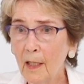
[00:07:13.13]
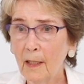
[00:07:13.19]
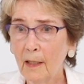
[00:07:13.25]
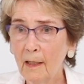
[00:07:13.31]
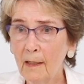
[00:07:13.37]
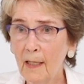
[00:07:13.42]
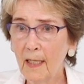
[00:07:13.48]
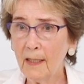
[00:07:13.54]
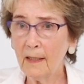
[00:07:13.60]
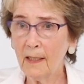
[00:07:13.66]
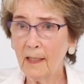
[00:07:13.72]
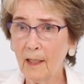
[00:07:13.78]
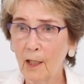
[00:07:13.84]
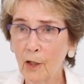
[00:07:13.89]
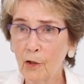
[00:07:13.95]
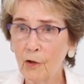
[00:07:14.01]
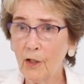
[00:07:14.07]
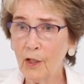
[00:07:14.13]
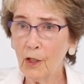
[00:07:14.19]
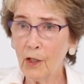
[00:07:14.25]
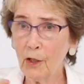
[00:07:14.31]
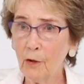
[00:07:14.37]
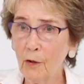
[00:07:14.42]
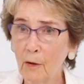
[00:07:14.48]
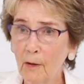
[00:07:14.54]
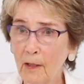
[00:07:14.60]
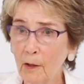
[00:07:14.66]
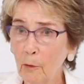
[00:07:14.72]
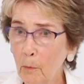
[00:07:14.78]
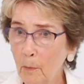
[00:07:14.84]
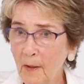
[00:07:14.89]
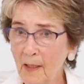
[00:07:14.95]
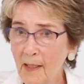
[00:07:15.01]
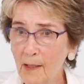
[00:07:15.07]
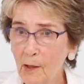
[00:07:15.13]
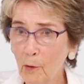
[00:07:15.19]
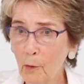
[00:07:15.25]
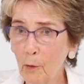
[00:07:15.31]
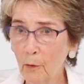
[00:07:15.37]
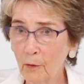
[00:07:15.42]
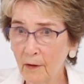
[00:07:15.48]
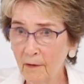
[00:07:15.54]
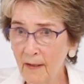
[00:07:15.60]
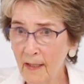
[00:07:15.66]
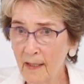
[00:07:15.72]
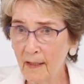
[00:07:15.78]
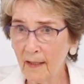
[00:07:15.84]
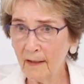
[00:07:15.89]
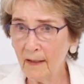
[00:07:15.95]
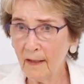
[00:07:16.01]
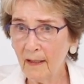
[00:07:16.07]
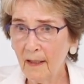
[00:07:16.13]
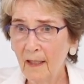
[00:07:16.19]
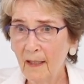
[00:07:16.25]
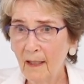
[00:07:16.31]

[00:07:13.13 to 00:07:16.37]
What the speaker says: connecting Ardrishick to a little place called Crinan.